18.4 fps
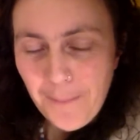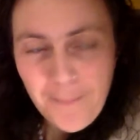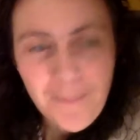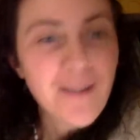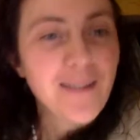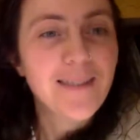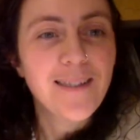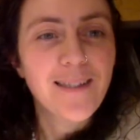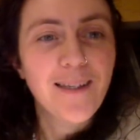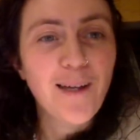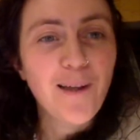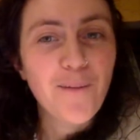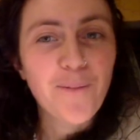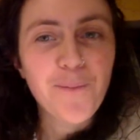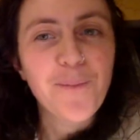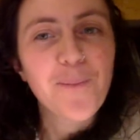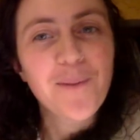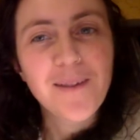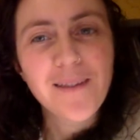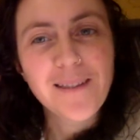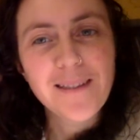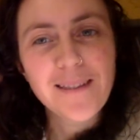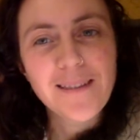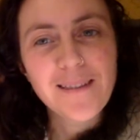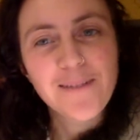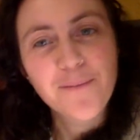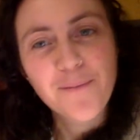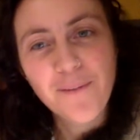missing loved
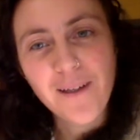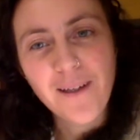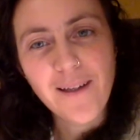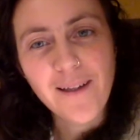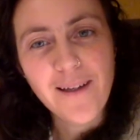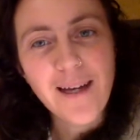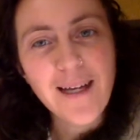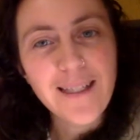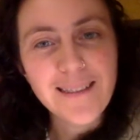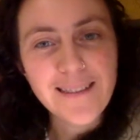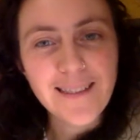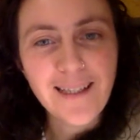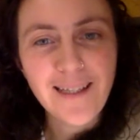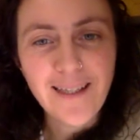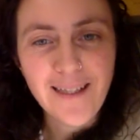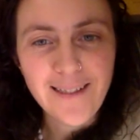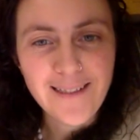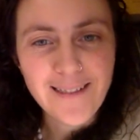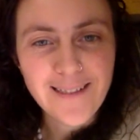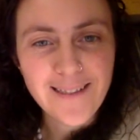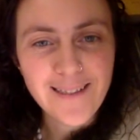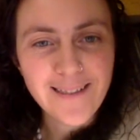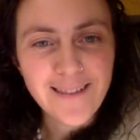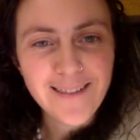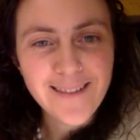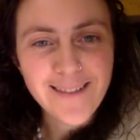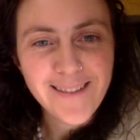ones, feeling isolated,